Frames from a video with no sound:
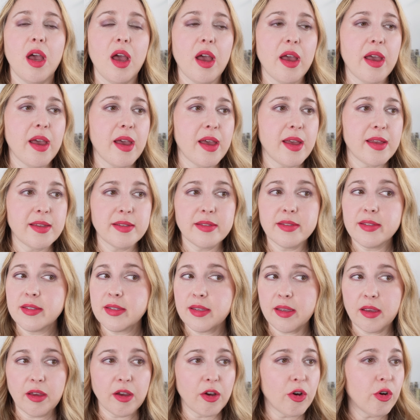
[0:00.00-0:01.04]
And
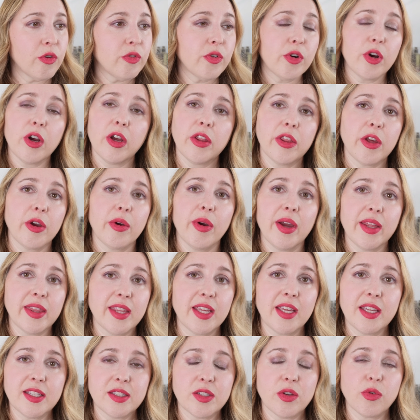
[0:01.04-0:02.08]
overall though, I
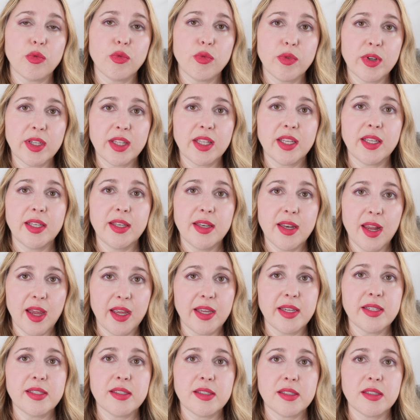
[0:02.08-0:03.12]
think it's a really
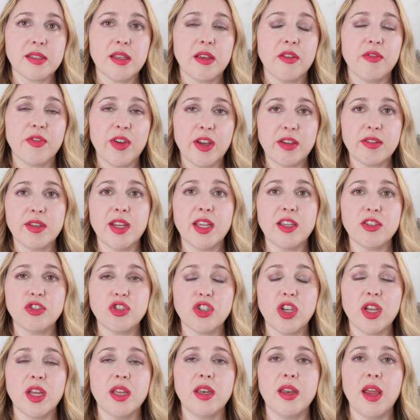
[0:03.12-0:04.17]
nice
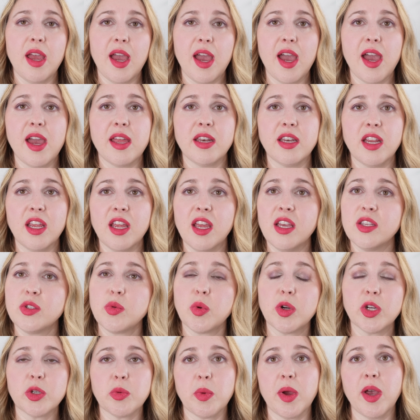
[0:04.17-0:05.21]
foundation, and it has
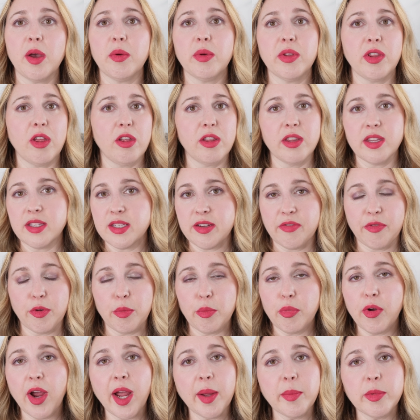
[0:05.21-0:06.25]
worked well with all the
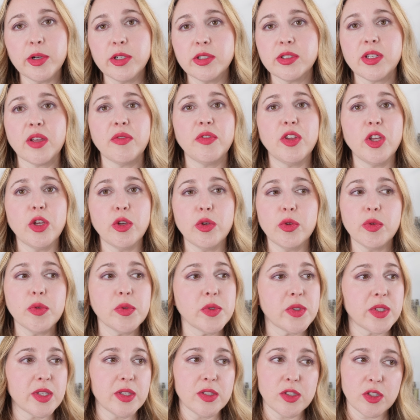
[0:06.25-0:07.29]
different primers I've
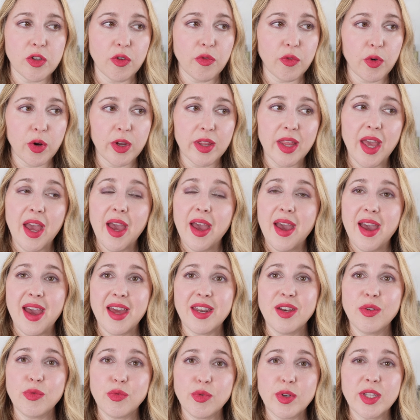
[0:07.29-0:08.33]
used and so forth,
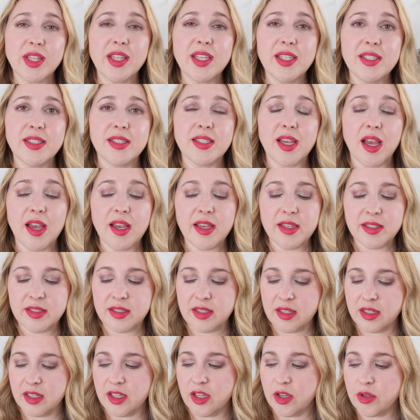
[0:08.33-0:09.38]
and it really
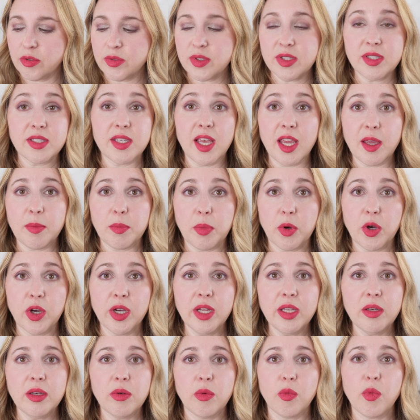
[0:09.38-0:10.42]
does, you know, stay
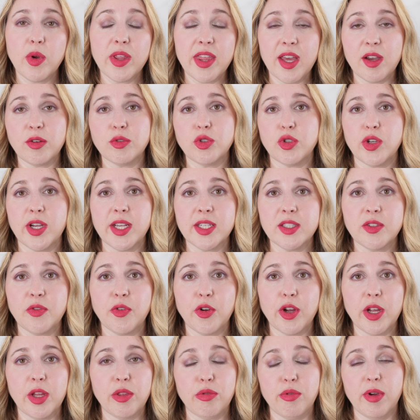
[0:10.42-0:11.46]
put without
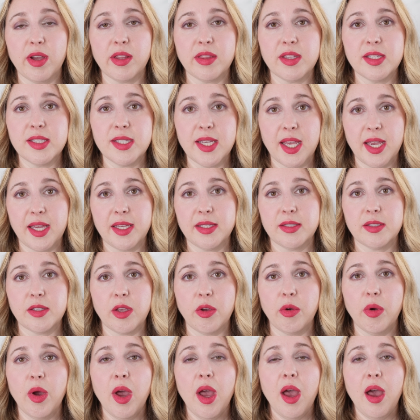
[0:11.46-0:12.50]
transferring throughout the day.
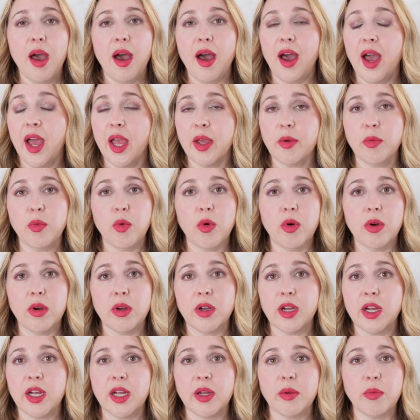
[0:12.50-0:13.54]
So I
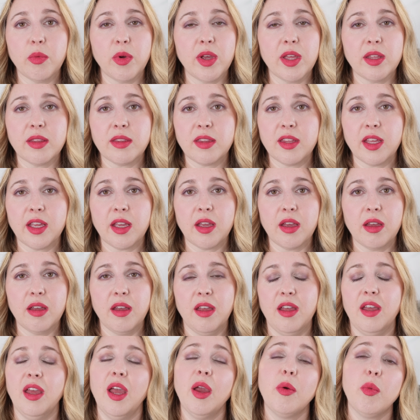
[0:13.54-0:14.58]
wore it with, like,
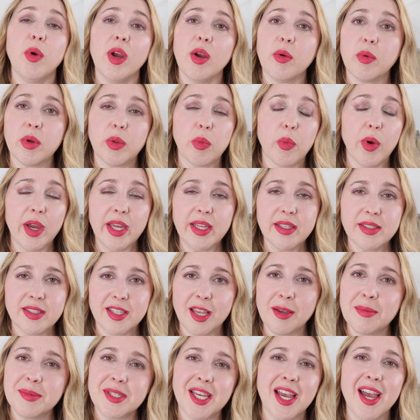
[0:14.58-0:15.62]
I wear it with white
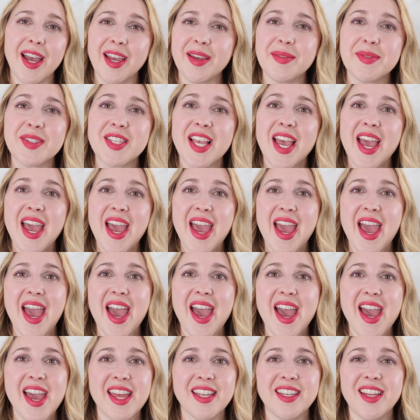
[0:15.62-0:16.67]
sometimes,
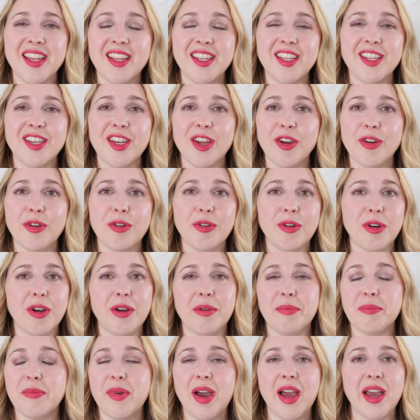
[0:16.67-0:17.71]
and, you know,
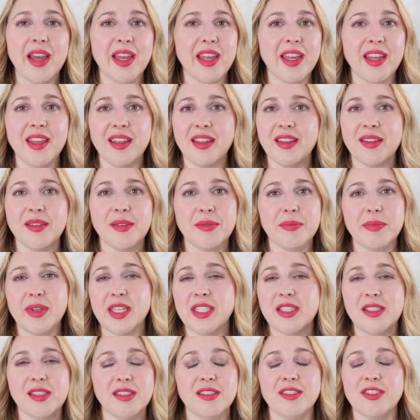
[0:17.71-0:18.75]
my
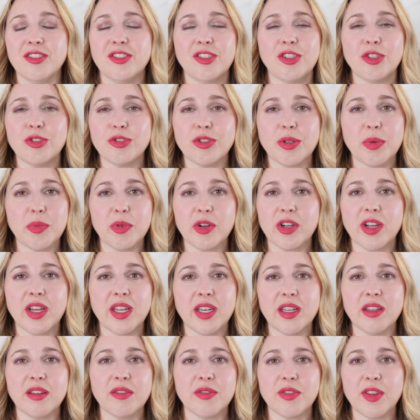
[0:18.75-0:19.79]
my children were
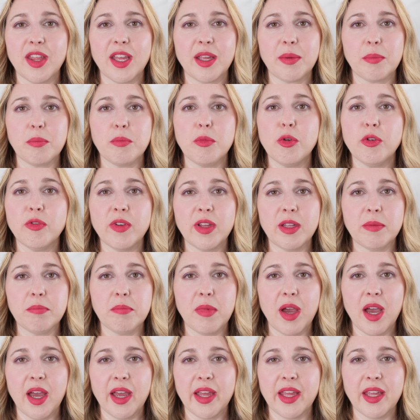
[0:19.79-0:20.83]
kind of like moving
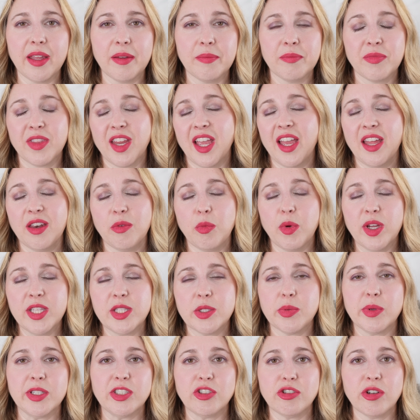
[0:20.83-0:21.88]
my, I had a white
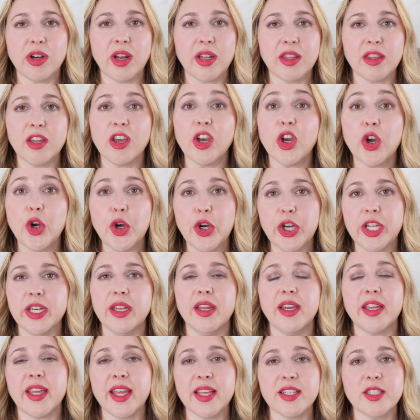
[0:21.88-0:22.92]
sweatshirt on, the hood
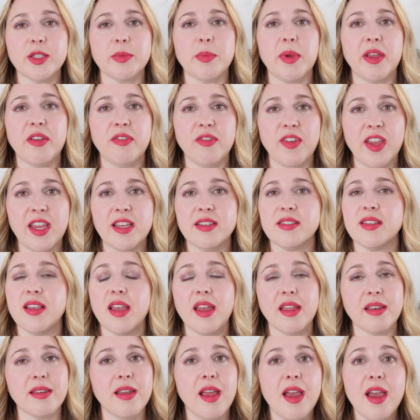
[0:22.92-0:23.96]
against my face,
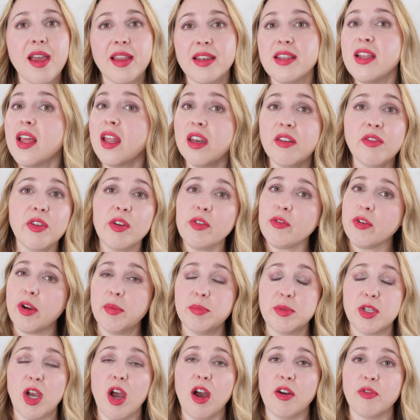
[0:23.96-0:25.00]
and none of it
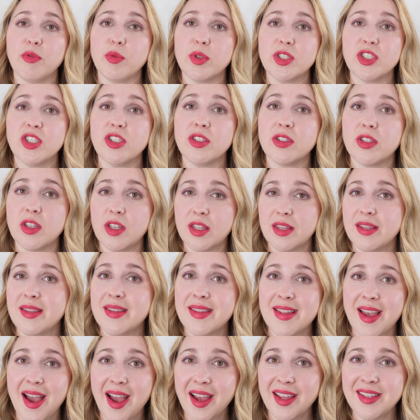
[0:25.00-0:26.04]
rubbed off, which is
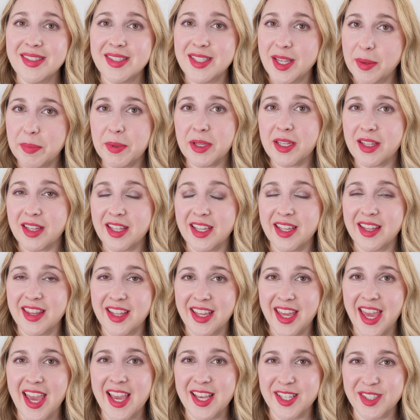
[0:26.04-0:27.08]
not typically the
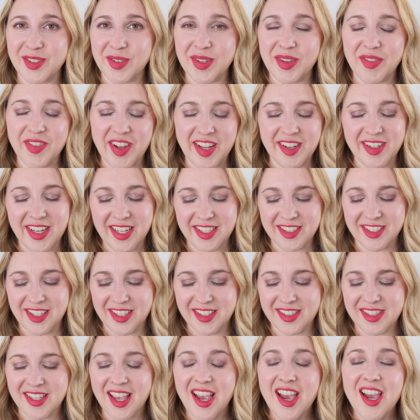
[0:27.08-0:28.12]
case with
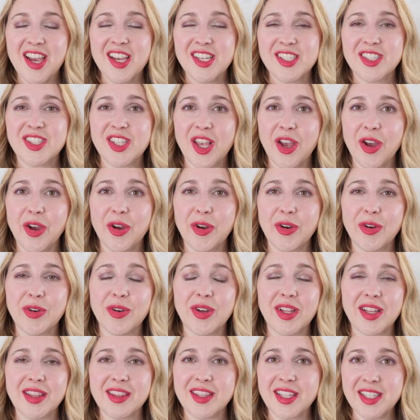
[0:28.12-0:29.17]
foundations.
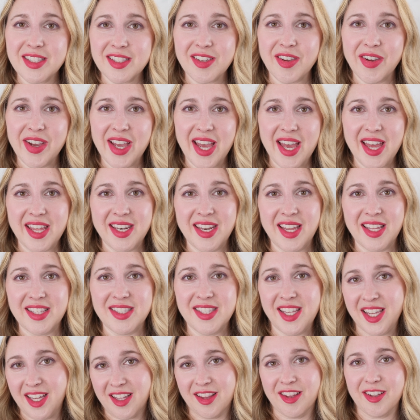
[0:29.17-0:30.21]
So let's go ahead and
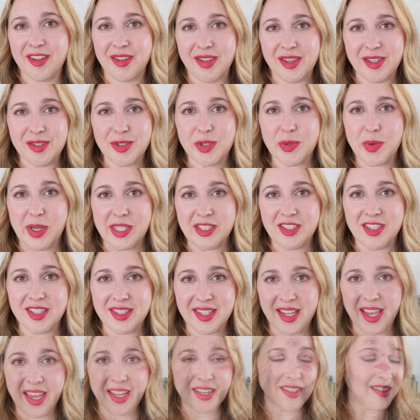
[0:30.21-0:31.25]
take a look at those
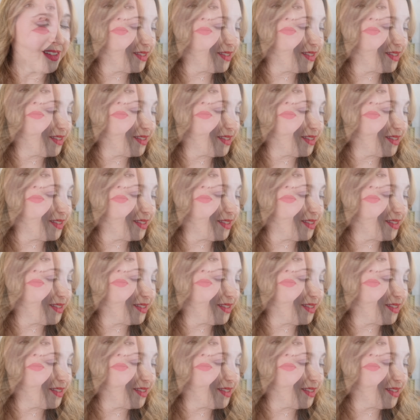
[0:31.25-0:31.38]
swatches again.